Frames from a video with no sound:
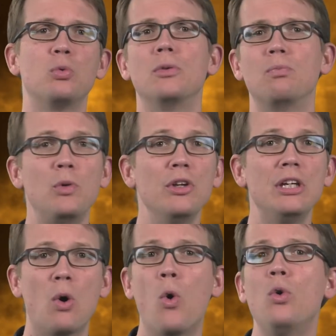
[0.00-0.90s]
were
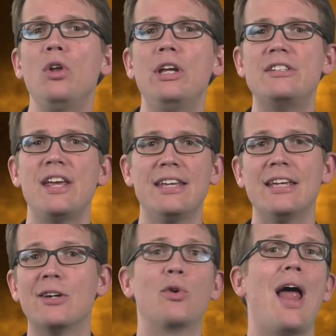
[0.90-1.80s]
really only
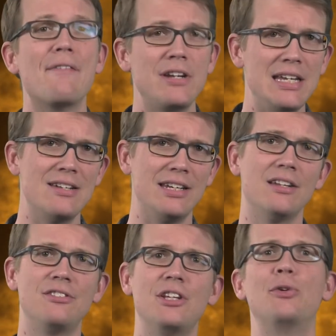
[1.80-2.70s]
taking gravity into
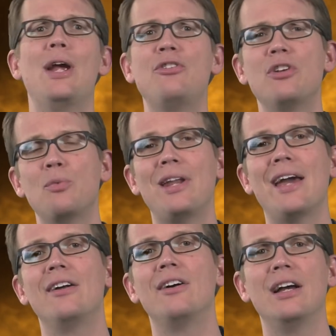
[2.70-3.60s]
consideration when
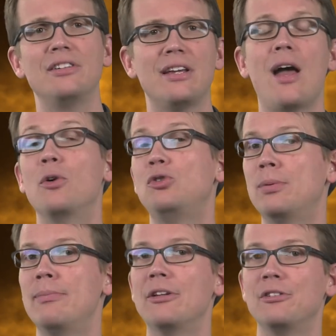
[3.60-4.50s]
analyzing how
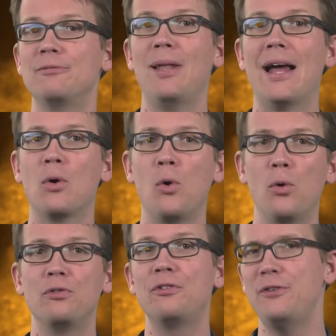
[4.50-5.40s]
supermassive black
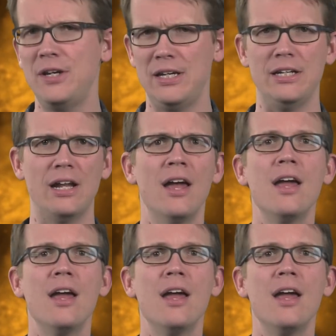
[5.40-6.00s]
holes feed.